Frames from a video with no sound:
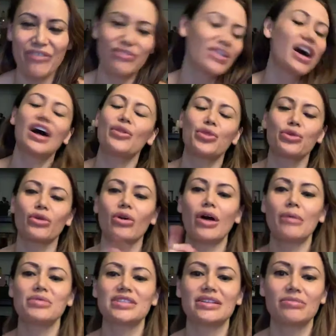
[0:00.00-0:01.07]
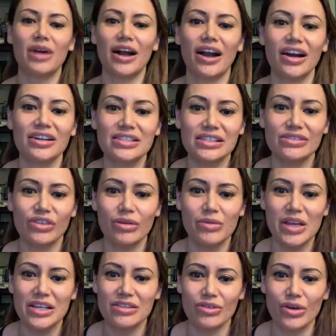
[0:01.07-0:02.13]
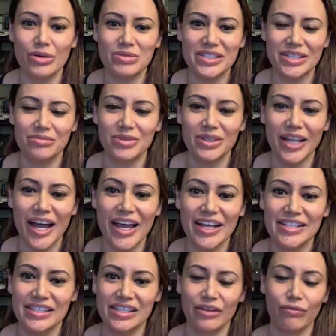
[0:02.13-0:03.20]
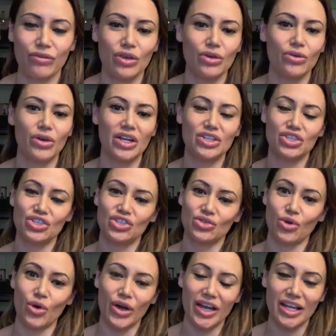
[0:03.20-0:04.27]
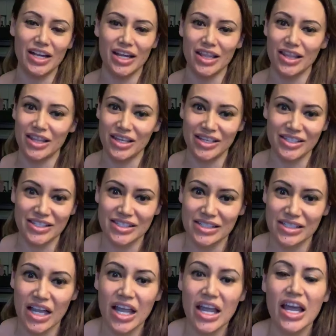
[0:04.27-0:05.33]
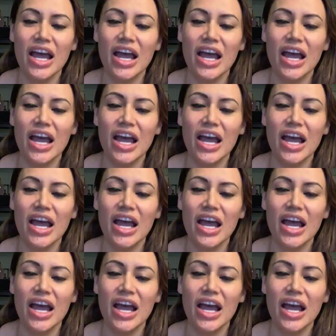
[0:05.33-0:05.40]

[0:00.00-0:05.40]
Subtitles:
If not, throw up some hearts for me, throw up some likes, and if you enjoyed this